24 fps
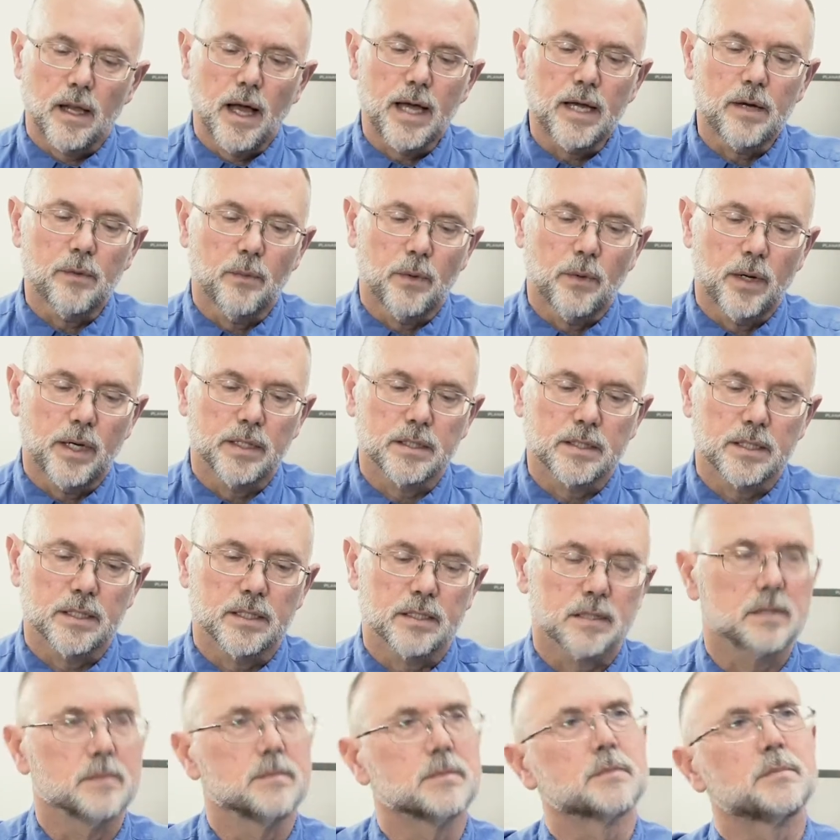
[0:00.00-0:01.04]
lightweight
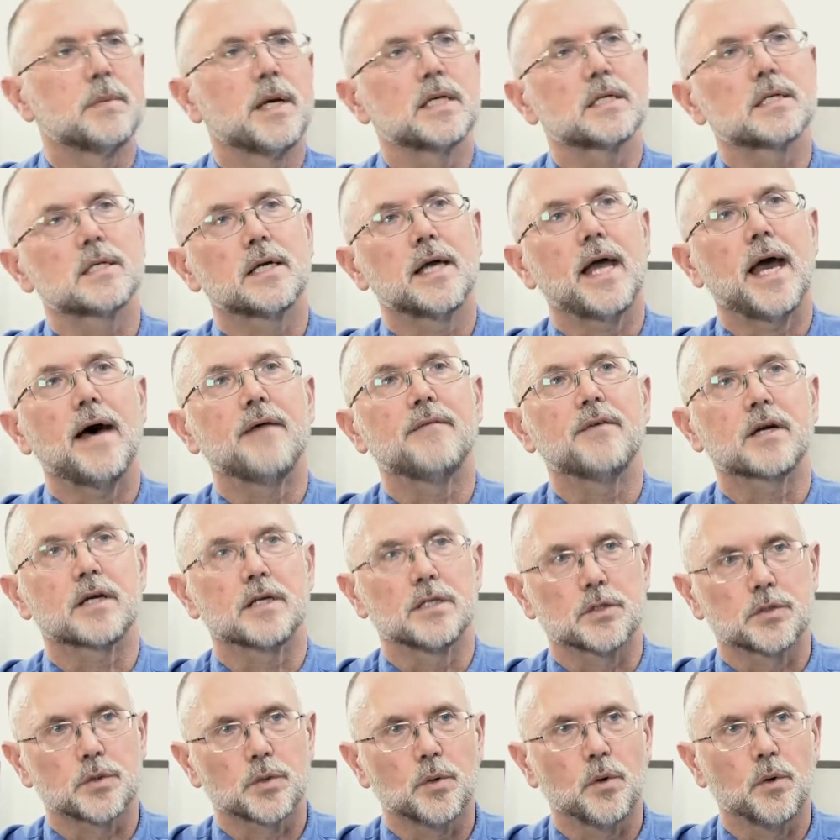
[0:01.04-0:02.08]
systems basically have a
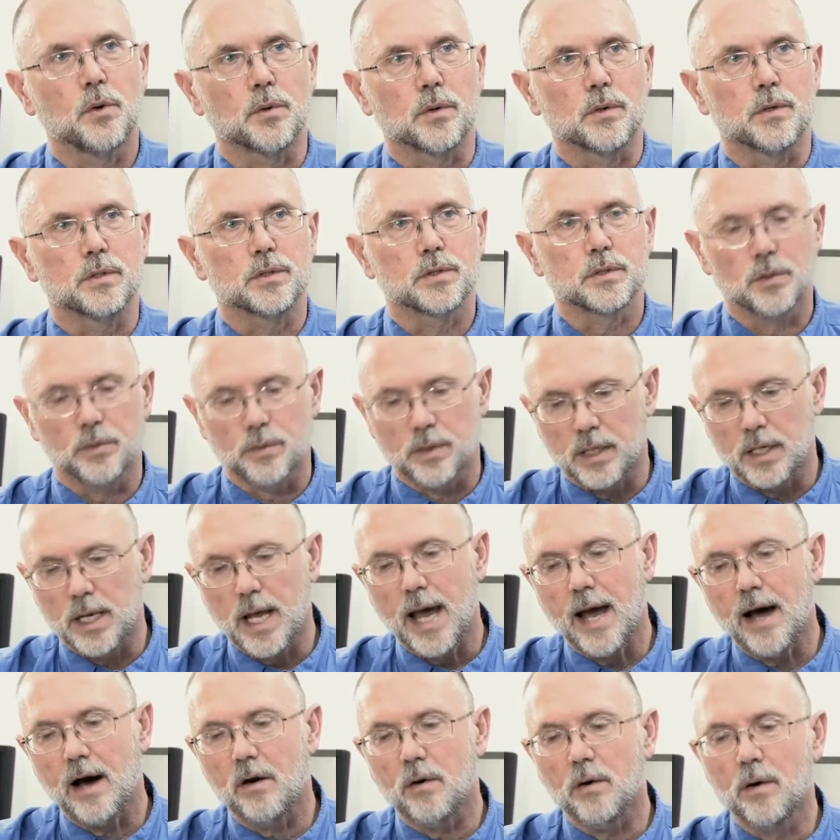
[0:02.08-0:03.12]
controller, so that
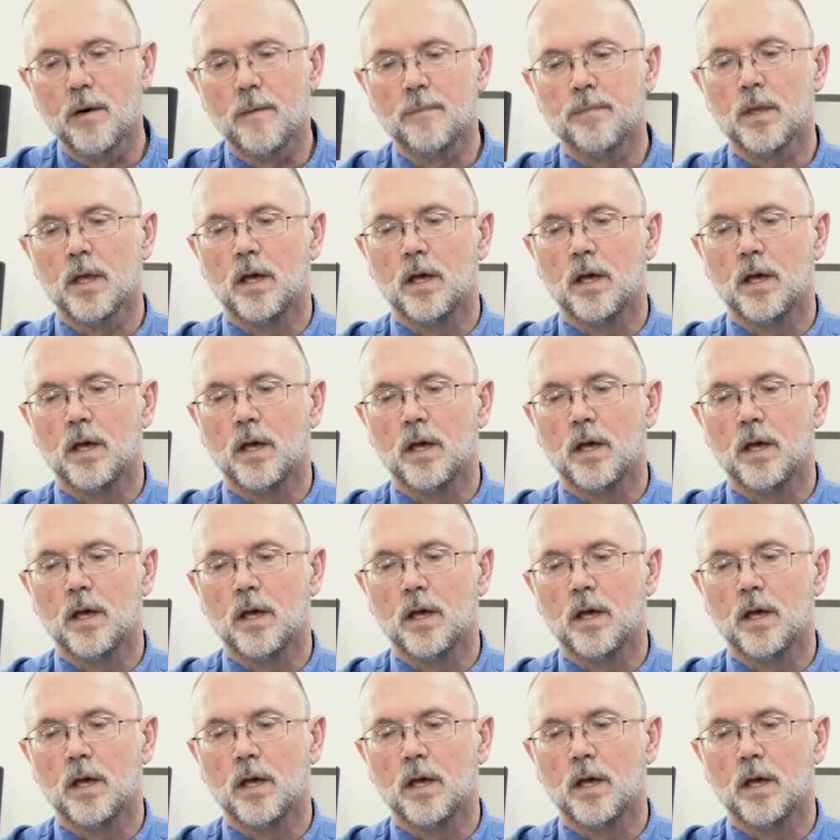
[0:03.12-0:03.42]
now